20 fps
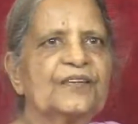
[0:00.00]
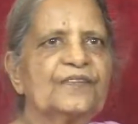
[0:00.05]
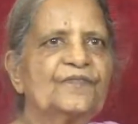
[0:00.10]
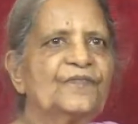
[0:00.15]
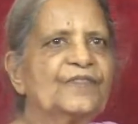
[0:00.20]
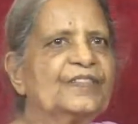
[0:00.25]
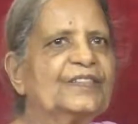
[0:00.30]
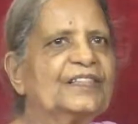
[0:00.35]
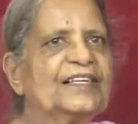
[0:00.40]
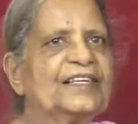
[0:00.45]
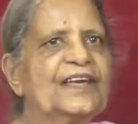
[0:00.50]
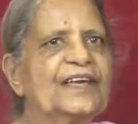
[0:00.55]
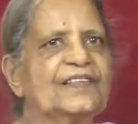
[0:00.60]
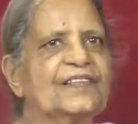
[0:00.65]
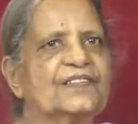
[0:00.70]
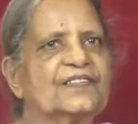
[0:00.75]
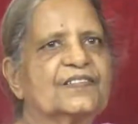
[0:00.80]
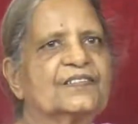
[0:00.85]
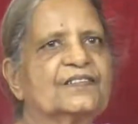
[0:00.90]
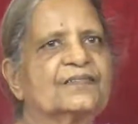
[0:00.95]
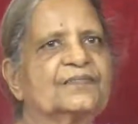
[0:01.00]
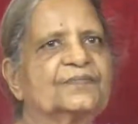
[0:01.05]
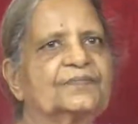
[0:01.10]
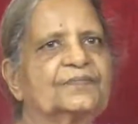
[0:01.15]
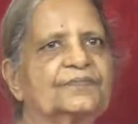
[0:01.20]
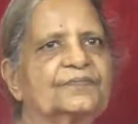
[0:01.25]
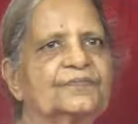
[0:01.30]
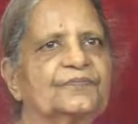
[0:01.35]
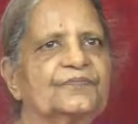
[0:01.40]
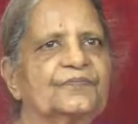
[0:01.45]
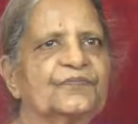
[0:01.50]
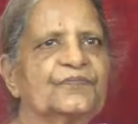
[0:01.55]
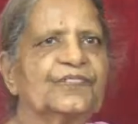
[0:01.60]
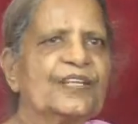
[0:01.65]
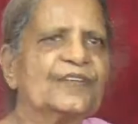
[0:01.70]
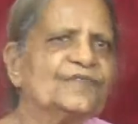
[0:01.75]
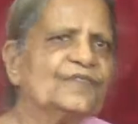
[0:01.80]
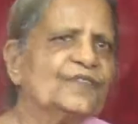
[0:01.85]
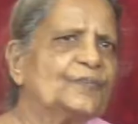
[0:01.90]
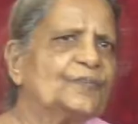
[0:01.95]
With the age, with
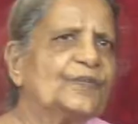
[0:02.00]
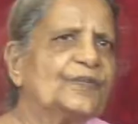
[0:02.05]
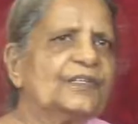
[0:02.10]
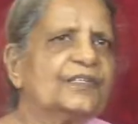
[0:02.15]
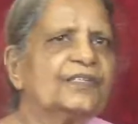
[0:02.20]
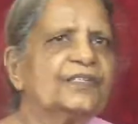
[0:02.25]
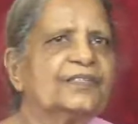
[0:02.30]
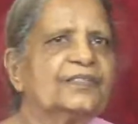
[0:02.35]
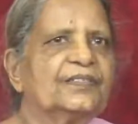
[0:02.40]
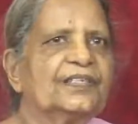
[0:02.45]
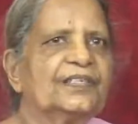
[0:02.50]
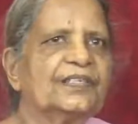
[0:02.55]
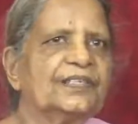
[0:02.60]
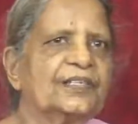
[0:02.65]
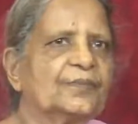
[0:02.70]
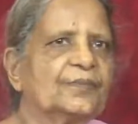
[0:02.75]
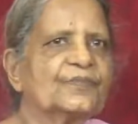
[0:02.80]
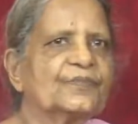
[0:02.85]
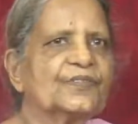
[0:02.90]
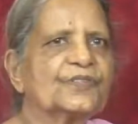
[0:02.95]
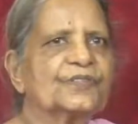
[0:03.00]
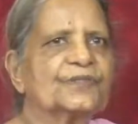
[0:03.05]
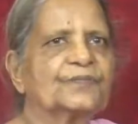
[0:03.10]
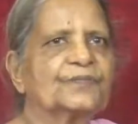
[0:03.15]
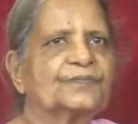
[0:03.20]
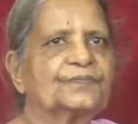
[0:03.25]
everybody, it comes.